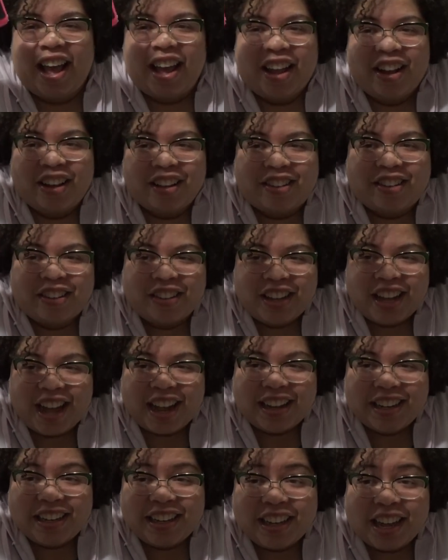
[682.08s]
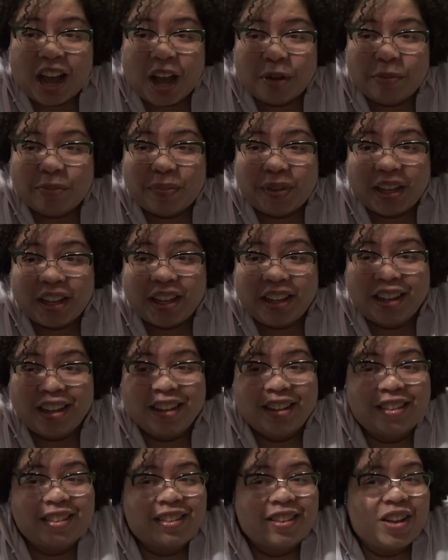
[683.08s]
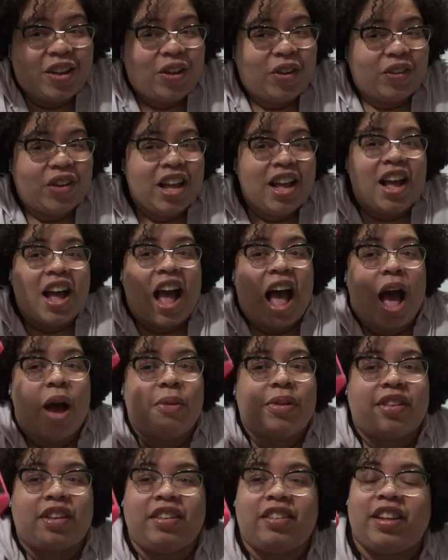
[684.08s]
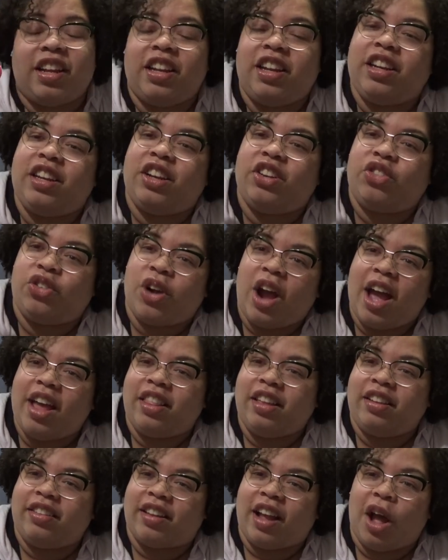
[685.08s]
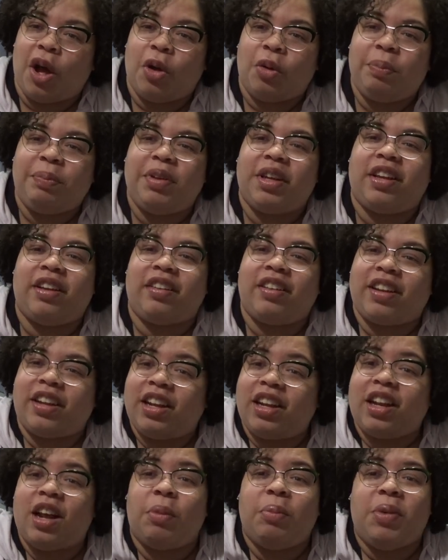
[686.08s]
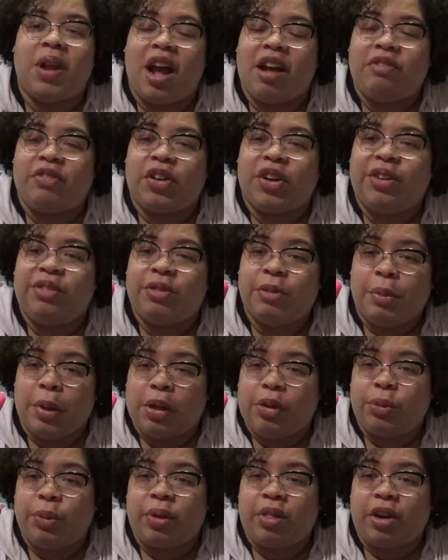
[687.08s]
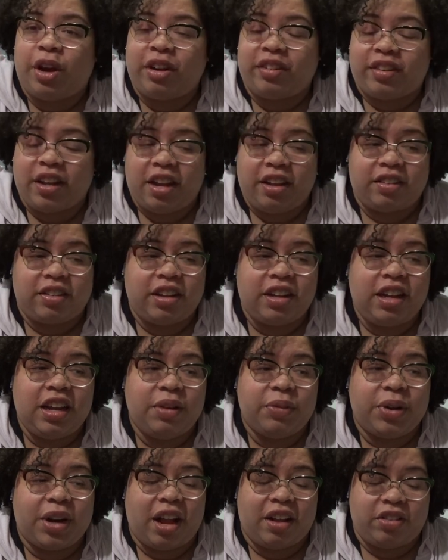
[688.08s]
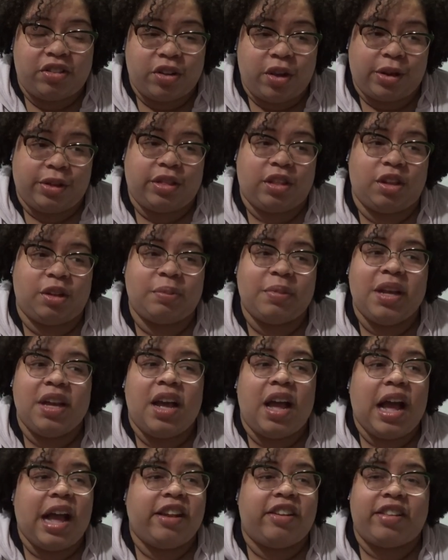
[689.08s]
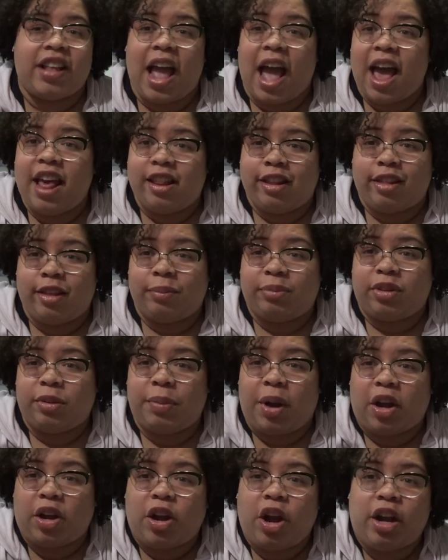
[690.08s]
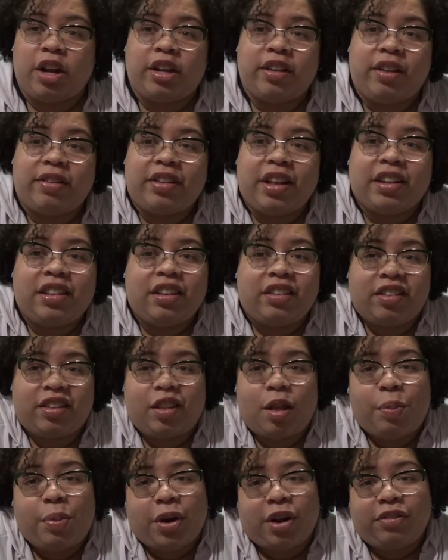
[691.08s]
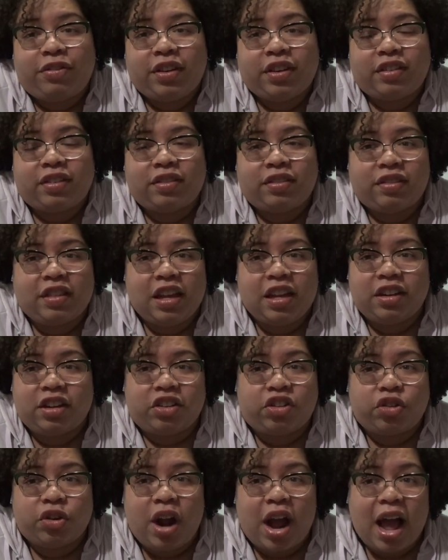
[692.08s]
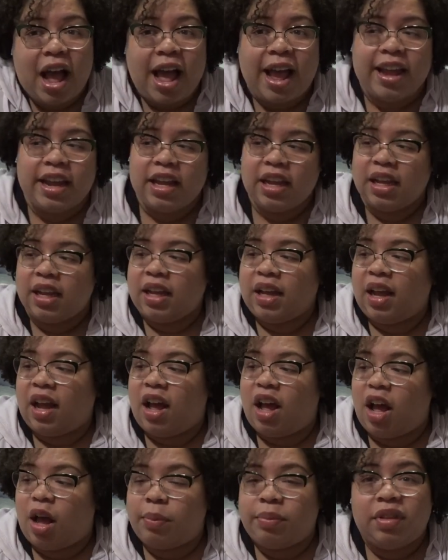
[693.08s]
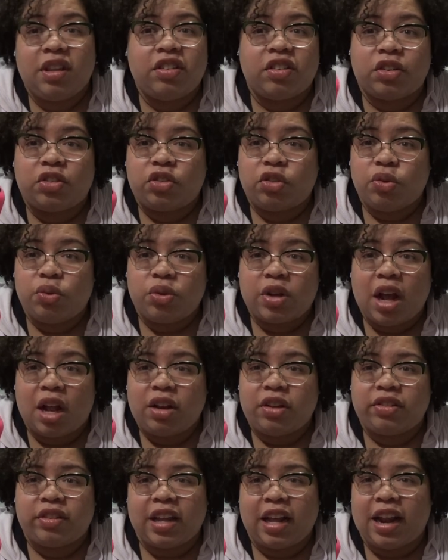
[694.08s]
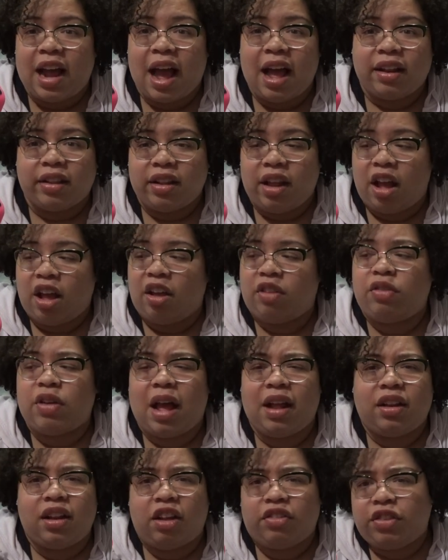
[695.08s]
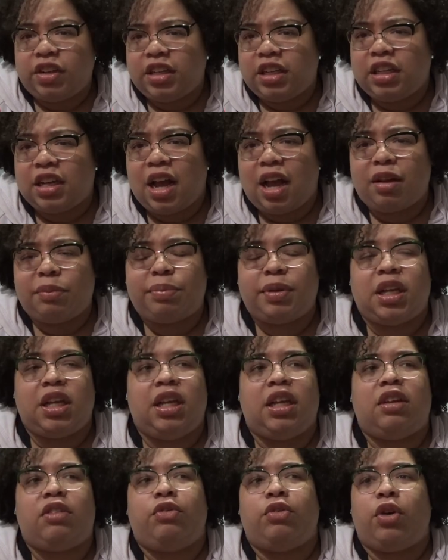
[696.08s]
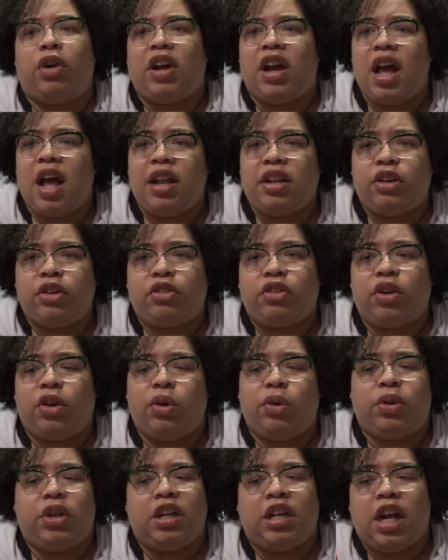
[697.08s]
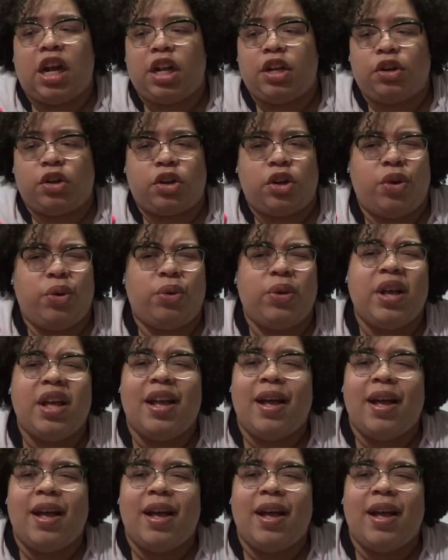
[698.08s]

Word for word: Also got neon pink. So I was intending to try these out because, again, I'm not very familiar with Arteza, and when I saw them I just added them to my cart because I was like, this is the perfect thing to try. Um, these are two colors that I love. I love a neon pink for an undertone and an undercoat.